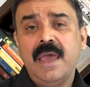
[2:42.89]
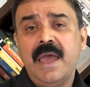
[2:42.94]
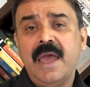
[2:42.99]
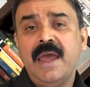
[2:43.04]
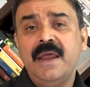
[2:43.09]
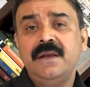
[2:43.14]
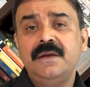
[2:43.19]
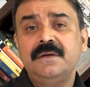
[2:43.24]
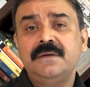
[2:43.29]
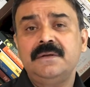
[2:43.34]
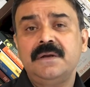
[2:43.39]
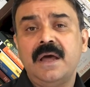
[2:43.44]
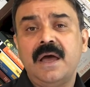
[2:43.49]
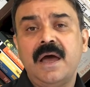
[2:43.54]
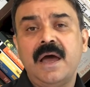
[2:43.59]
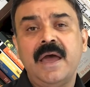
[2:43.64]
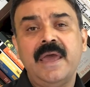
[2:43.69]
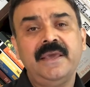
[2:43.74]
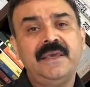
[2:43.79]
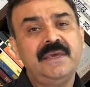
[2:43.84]
And
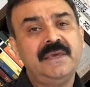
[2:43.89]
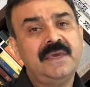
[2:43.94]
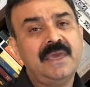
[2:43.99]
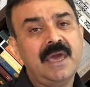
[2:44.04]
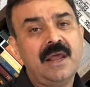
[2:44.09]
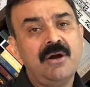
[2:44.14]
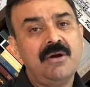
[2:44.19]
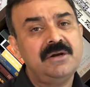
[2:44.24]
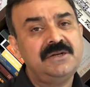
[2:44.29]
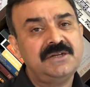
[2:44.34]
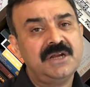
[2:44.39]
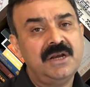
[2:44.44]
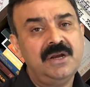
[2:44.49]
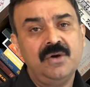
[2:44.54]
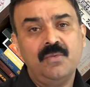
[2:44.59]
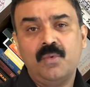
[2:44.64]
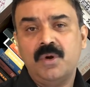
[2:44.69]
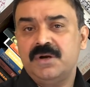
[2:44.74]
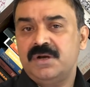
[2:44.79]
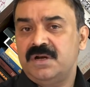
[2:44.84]
I cannot tell
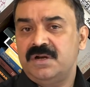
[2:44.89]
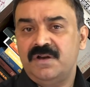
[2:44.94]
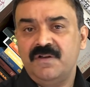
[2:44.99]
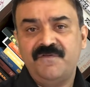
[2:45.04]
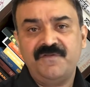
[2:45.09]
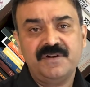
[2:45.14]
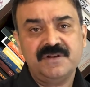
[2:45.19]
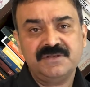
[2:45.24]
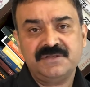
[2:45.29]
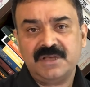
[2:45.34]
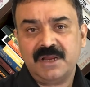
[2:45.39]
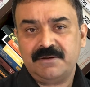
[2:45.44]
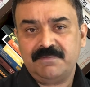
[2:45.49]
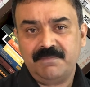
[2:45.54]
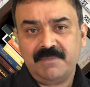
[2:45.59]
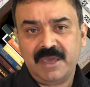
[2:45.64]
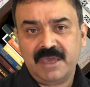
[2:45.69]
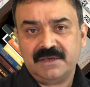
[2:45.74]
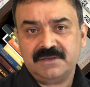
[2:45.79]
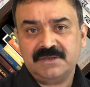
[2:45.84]
you what a difference that
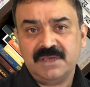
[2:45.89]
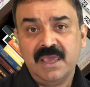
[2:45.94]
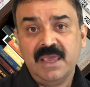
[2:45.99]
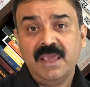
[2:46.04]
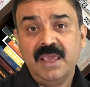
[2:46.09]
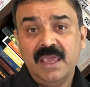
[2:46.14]
makes.